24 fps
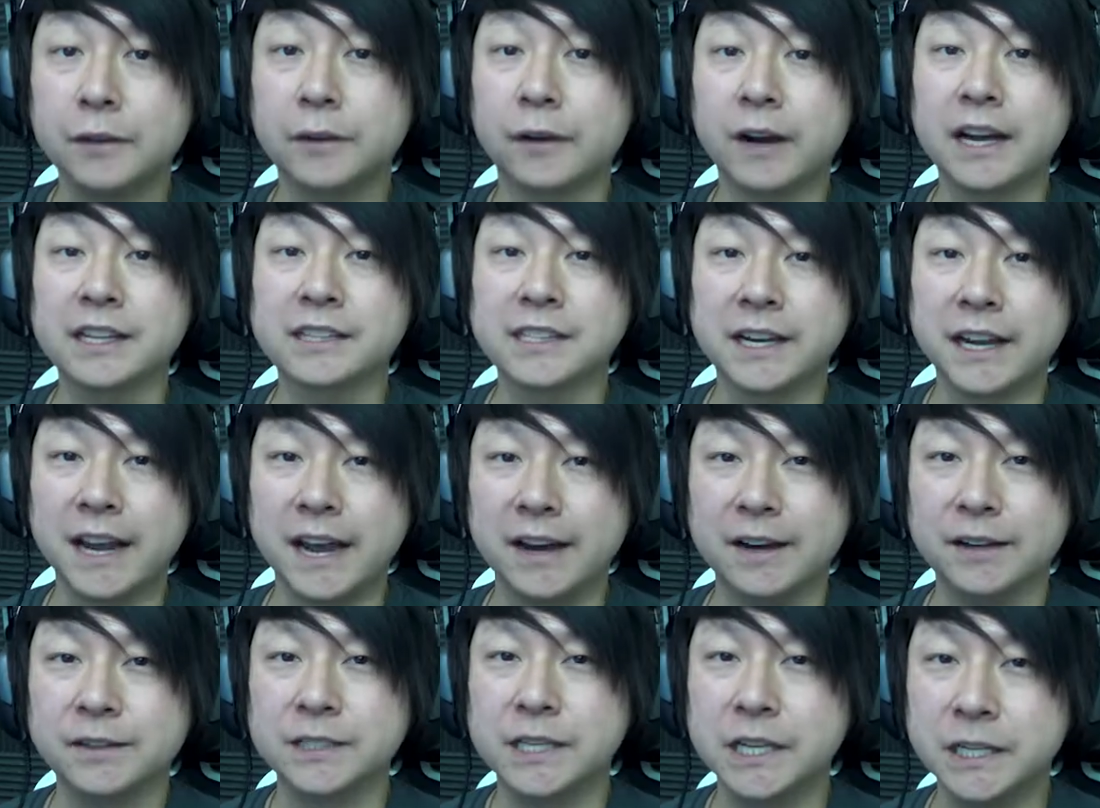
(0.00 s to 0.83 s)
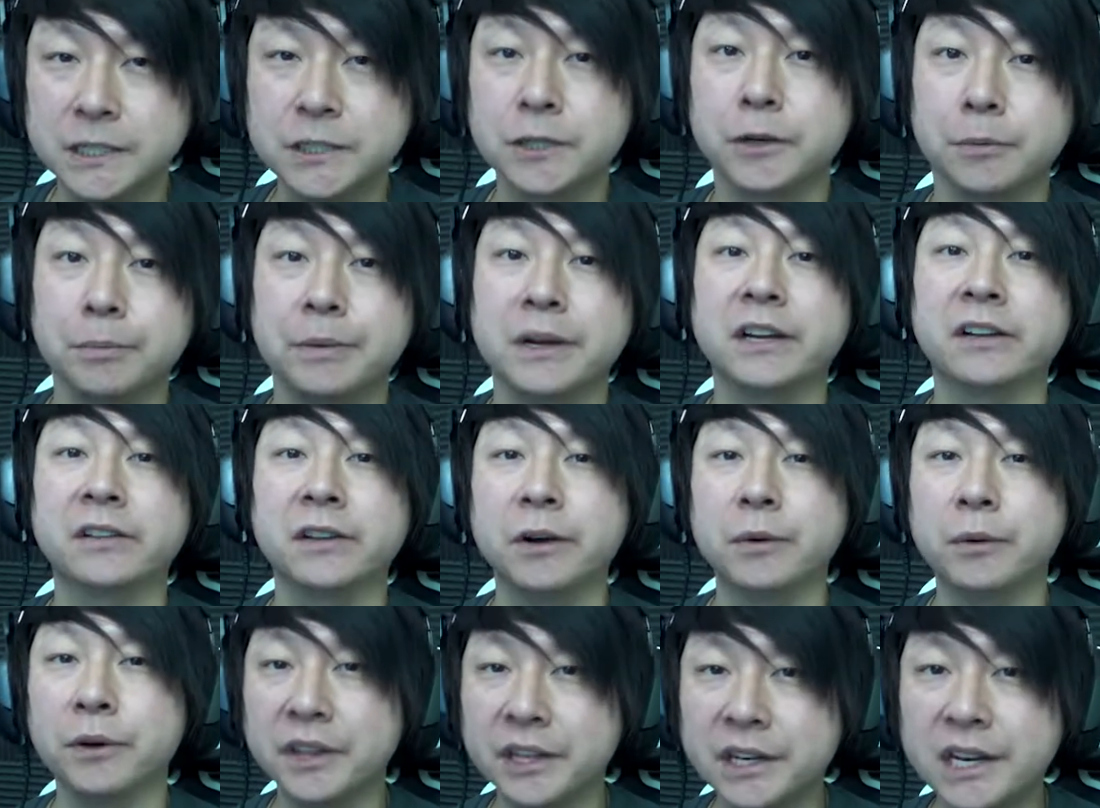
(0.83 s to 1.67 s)
there guys and gals, it's
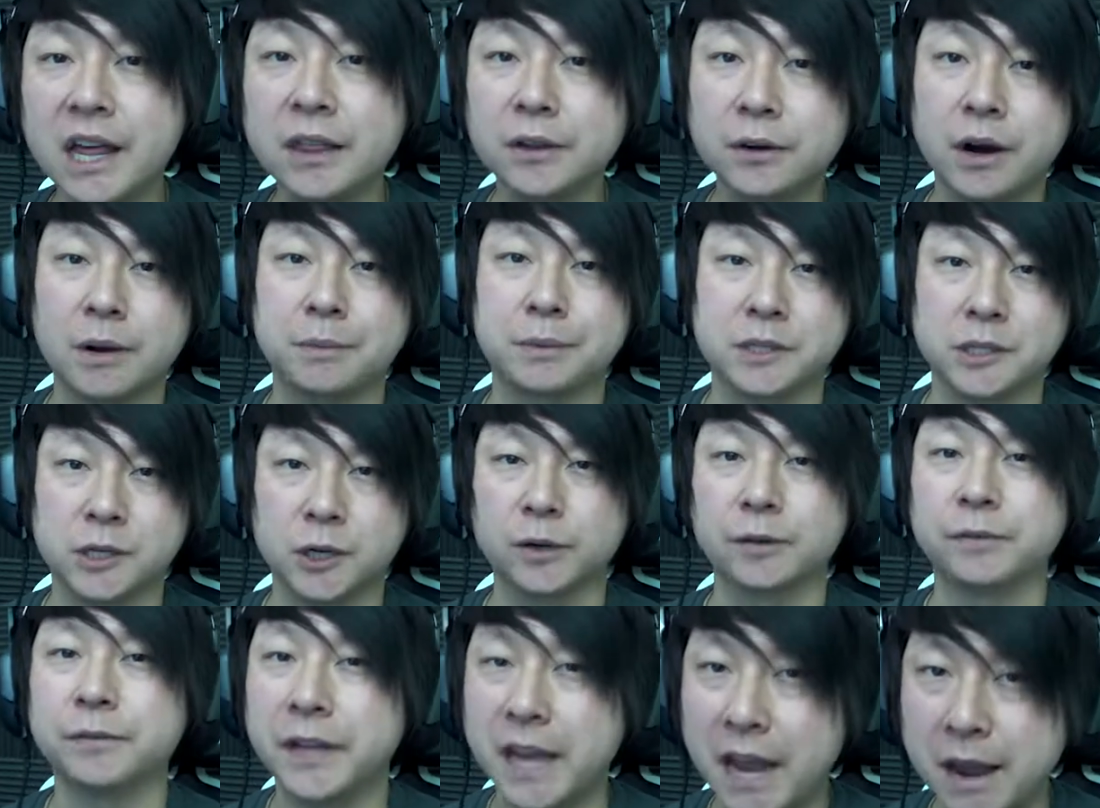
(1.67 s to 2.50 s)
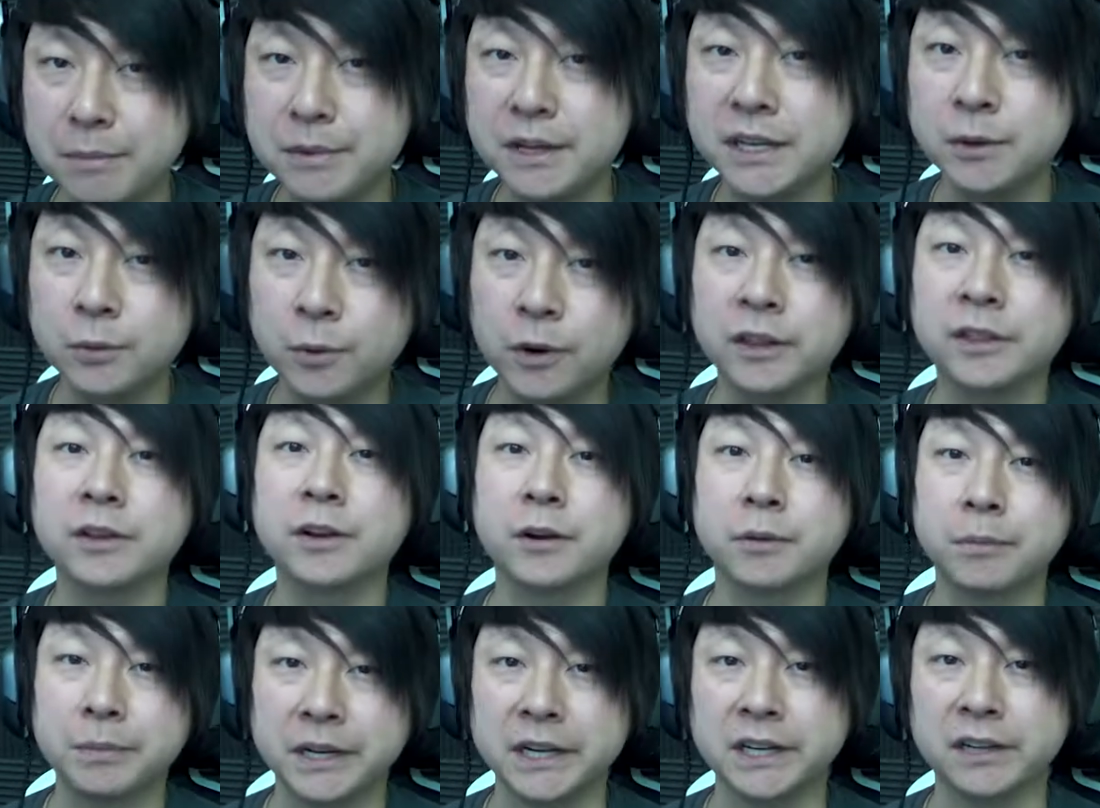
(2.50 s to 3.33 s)
Gerbeagly with another episode of Gaming with
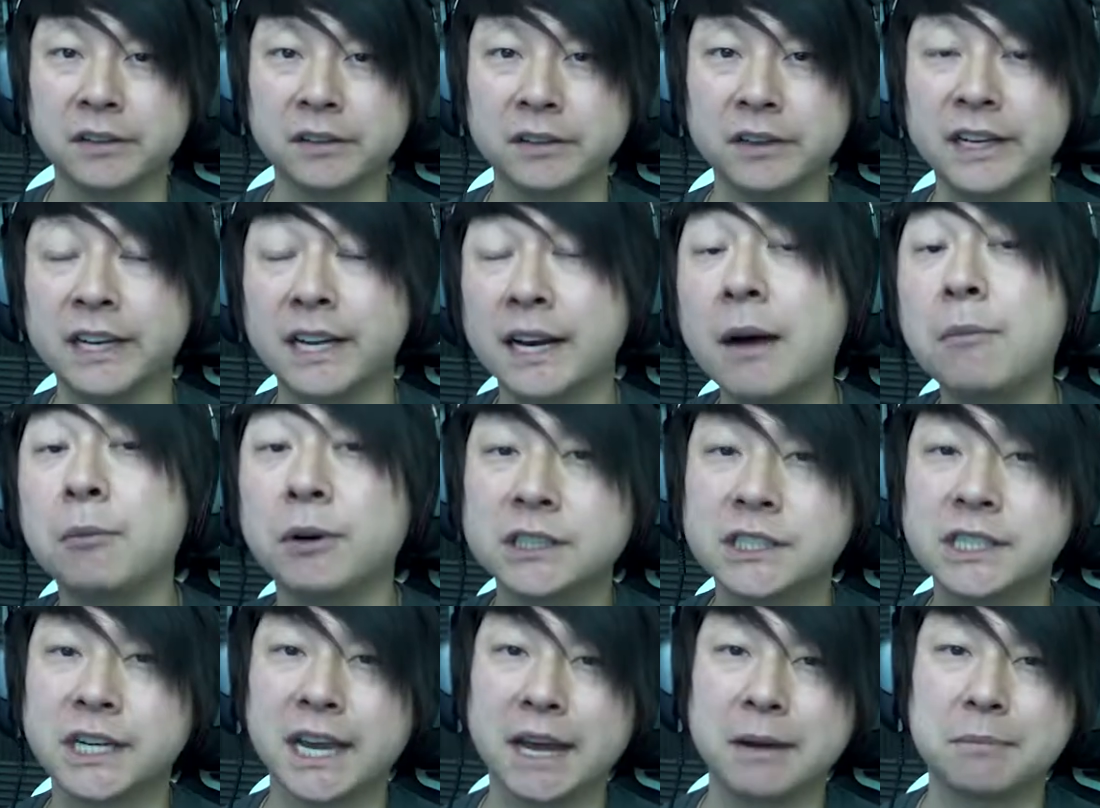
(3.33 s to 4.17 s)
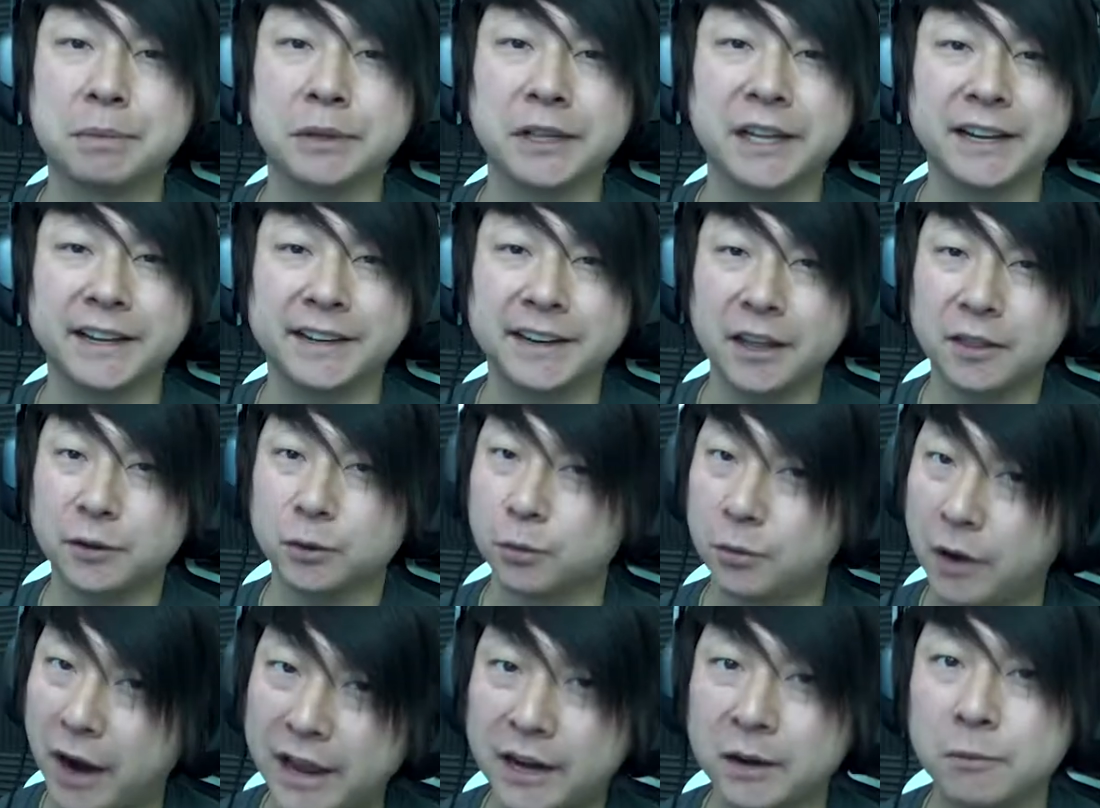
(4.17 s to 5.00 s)
Gerbeagly, and I'm once again playing another
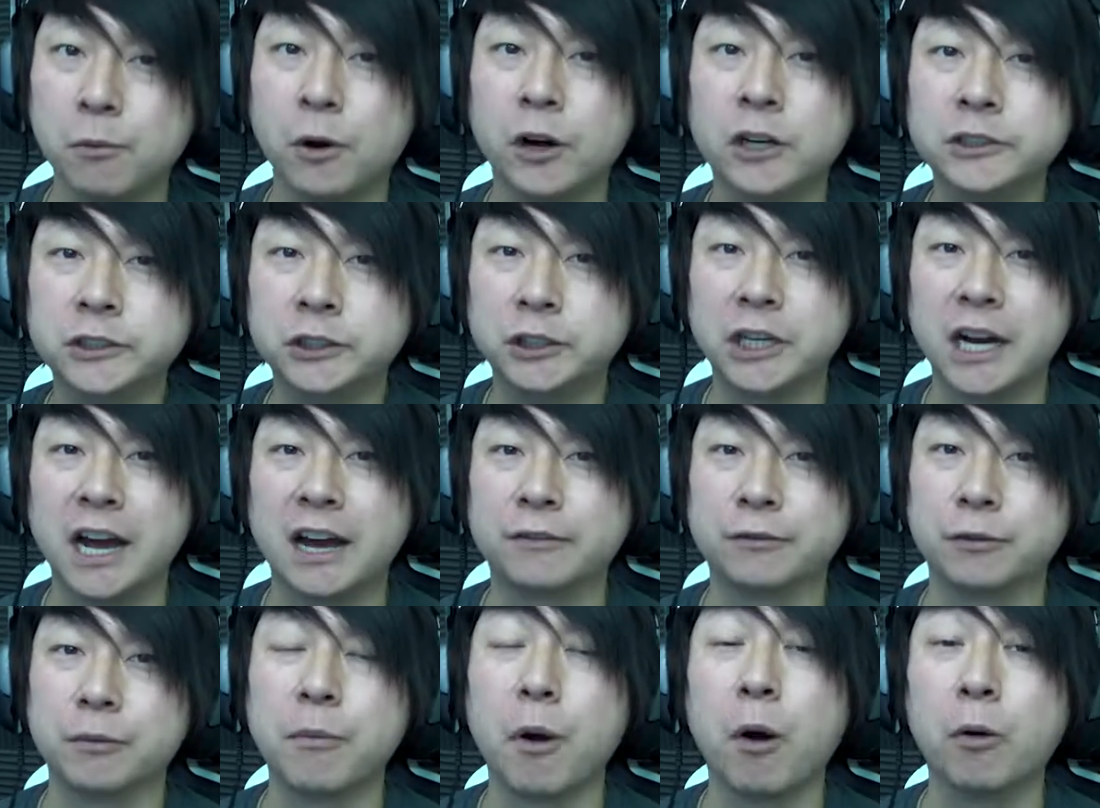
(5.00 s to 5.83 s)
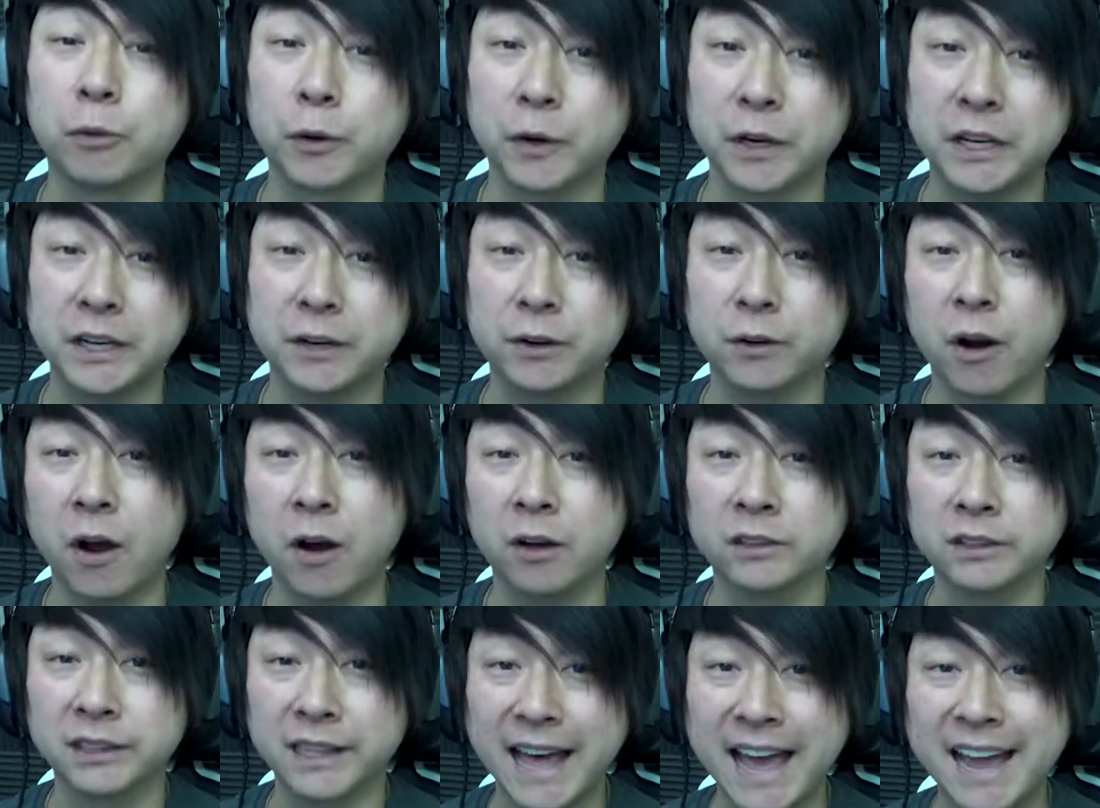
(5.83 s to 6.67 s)
random one-shot from over here
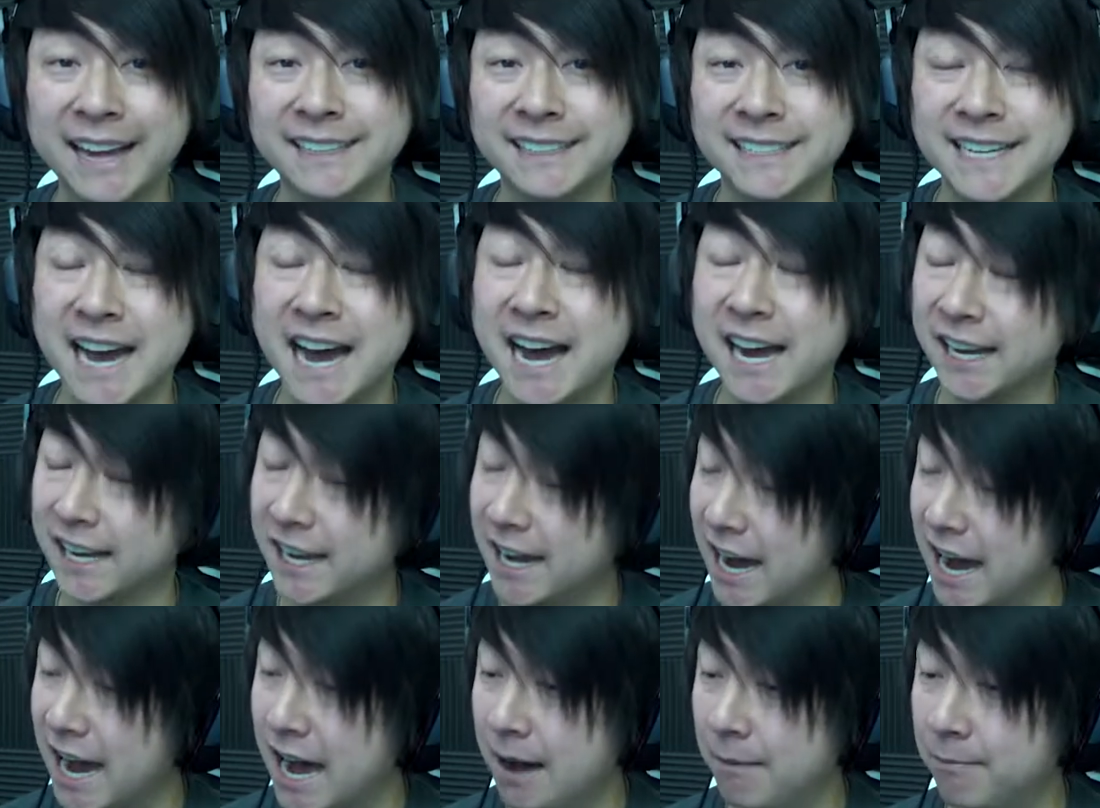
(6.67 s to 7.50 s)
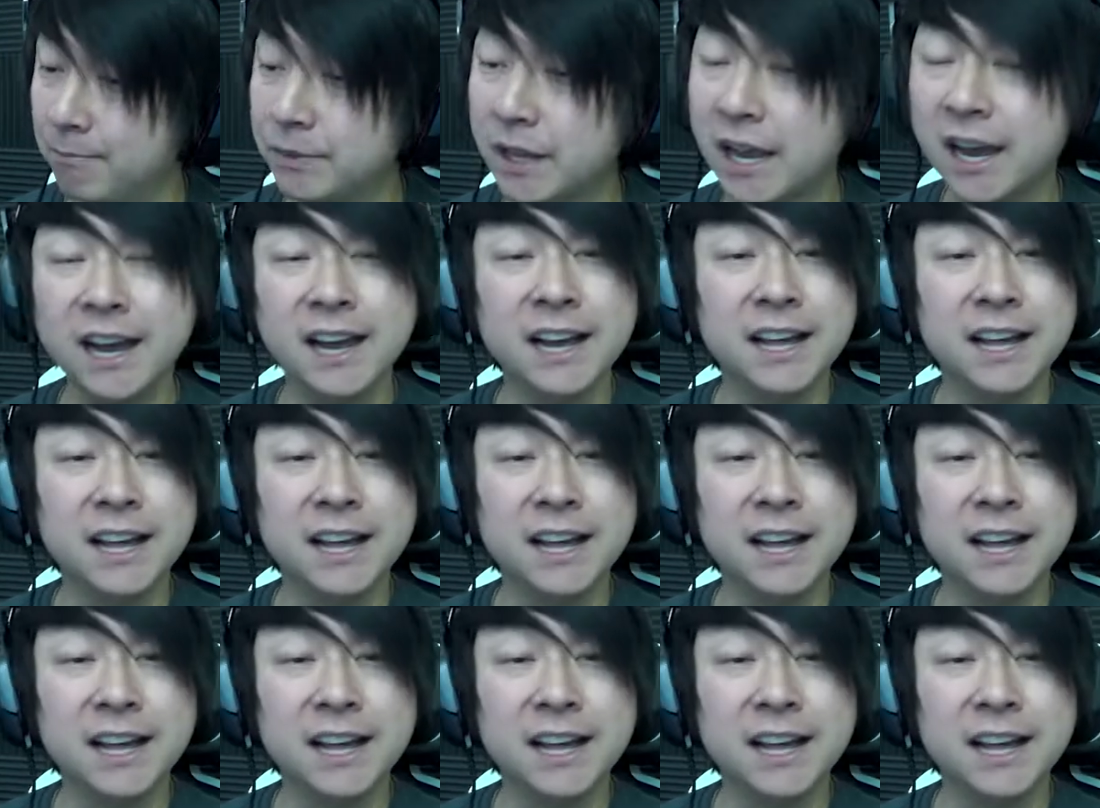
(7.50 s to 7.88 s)
on lagged.com.